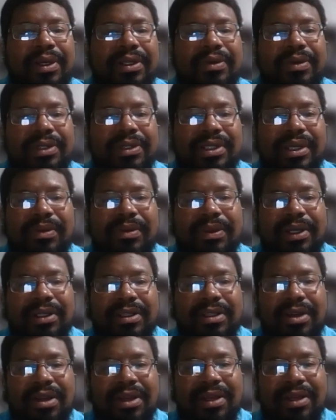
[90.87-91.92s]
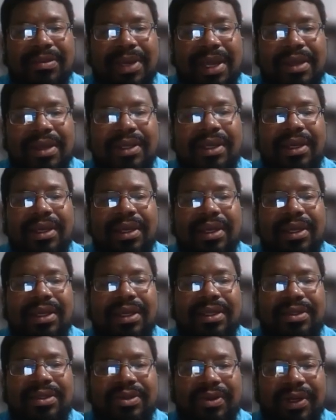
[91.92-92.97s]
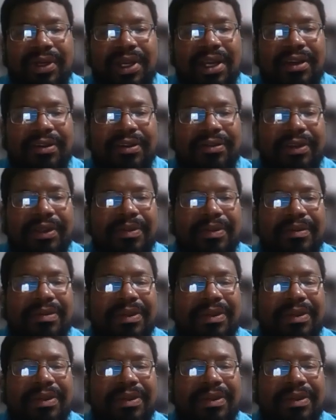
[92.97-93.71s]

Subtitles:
Once again, we're going to talk about historiography.